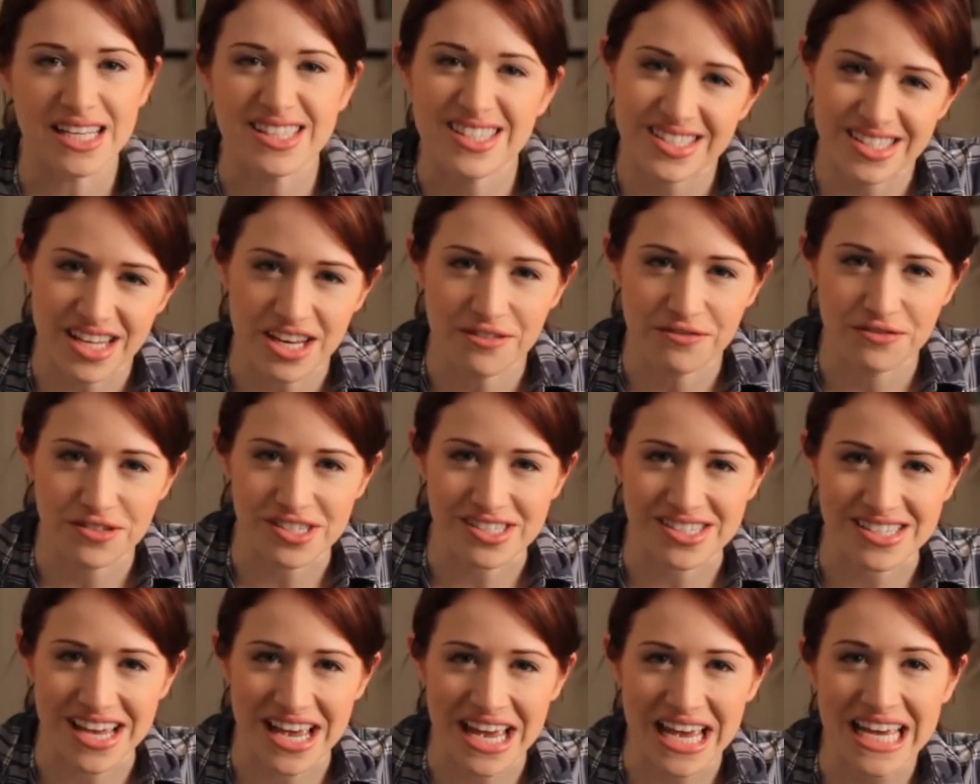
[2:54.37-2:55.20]
It's safe to
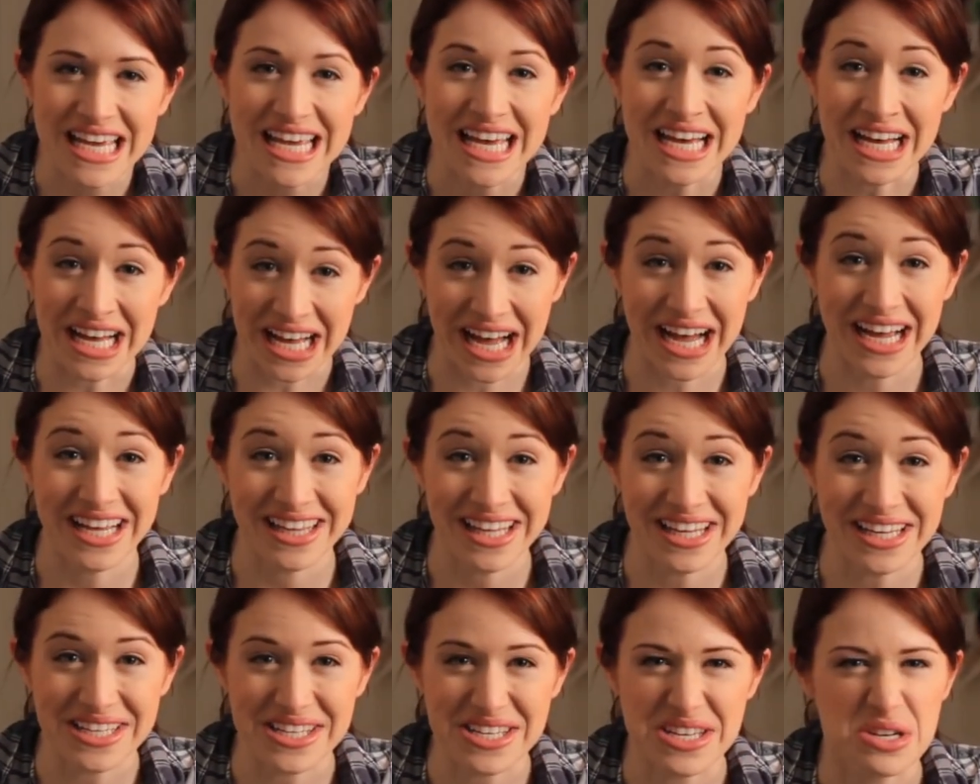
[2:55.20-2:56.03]
say, I
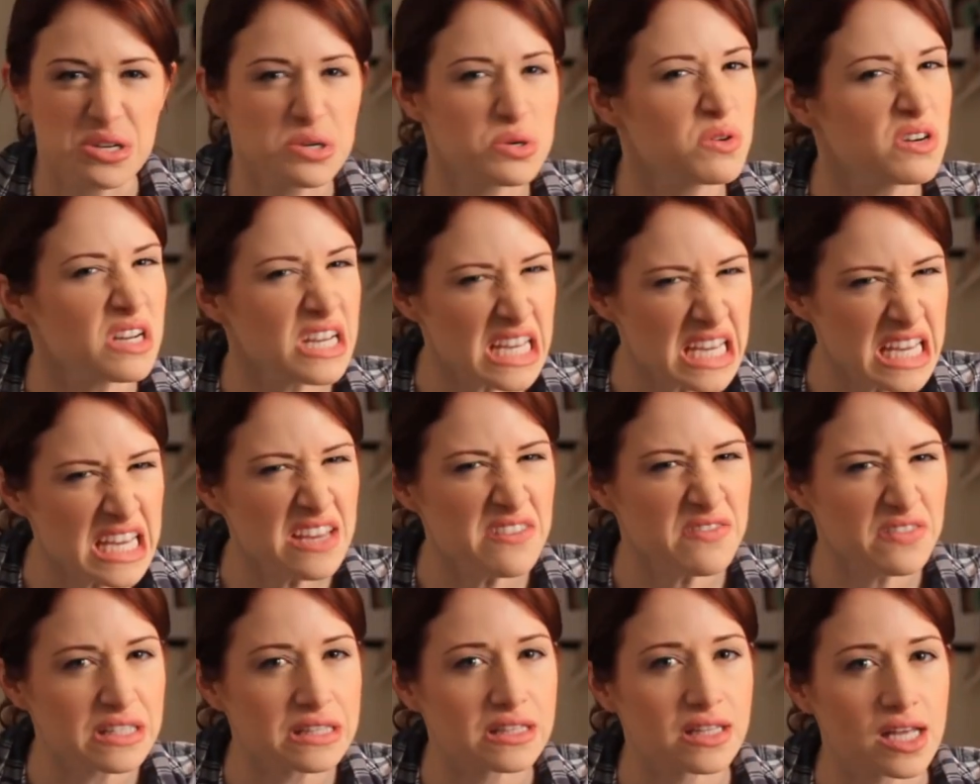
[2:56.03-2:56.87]
like you
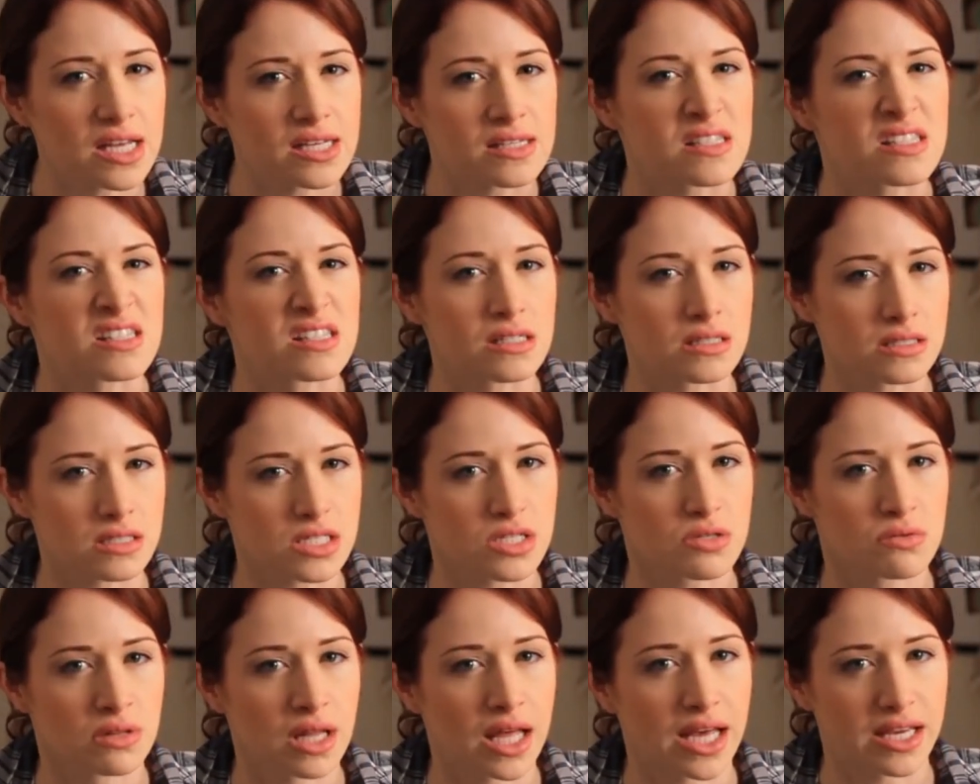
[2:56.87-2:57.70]
even less than
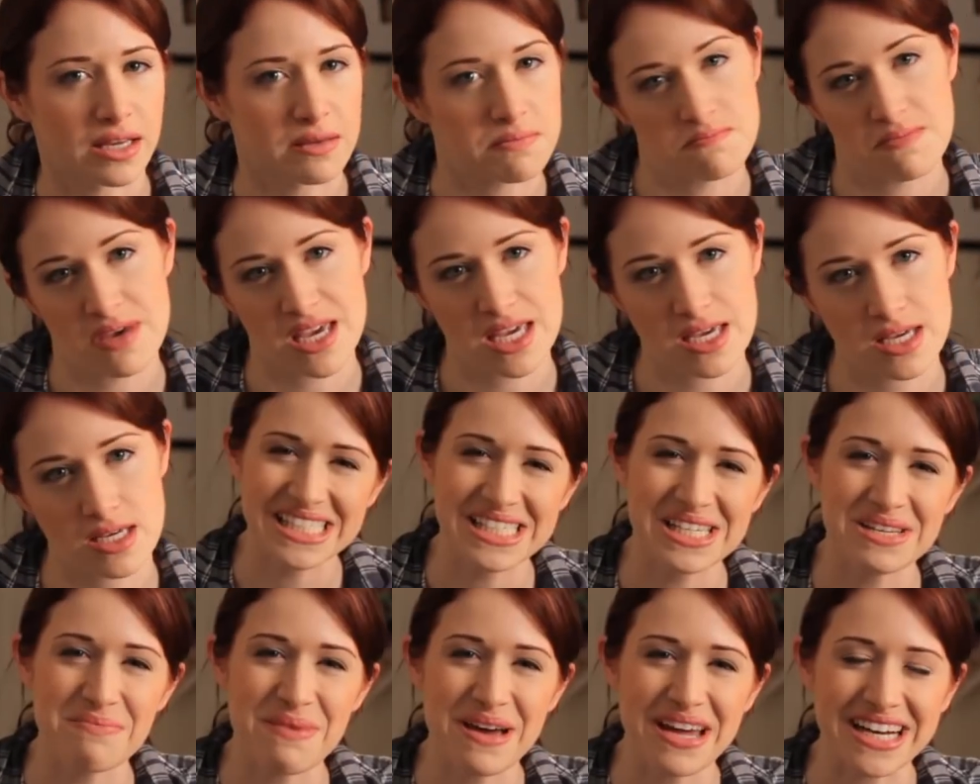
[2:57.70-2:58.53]
you like me.
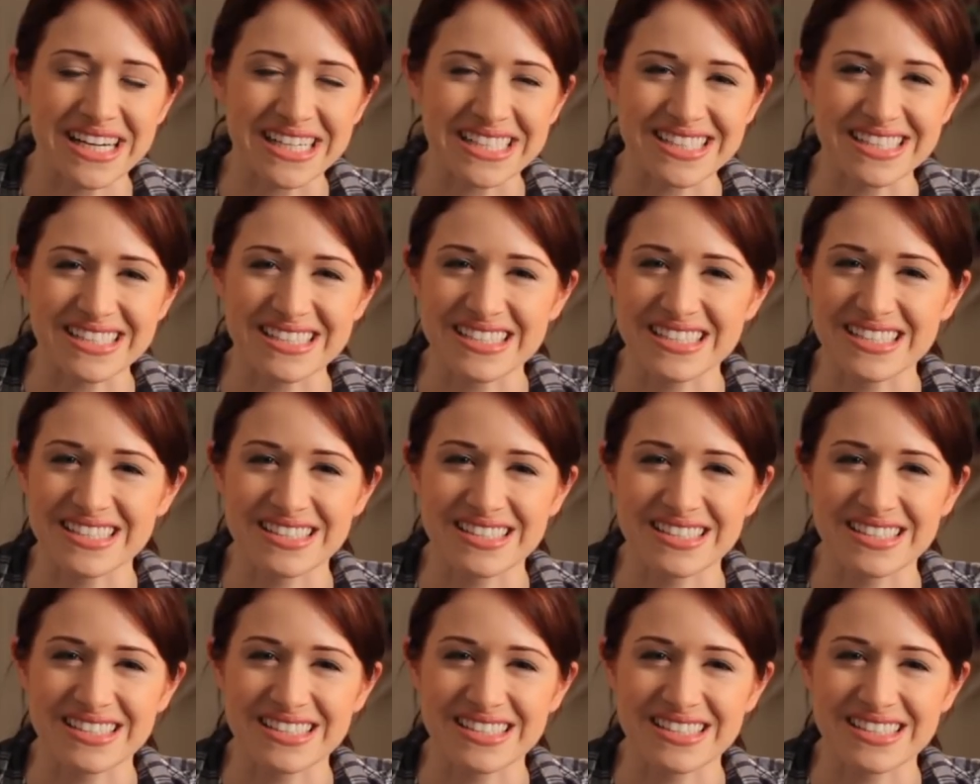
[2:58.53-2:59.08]
Lizzie Bennet,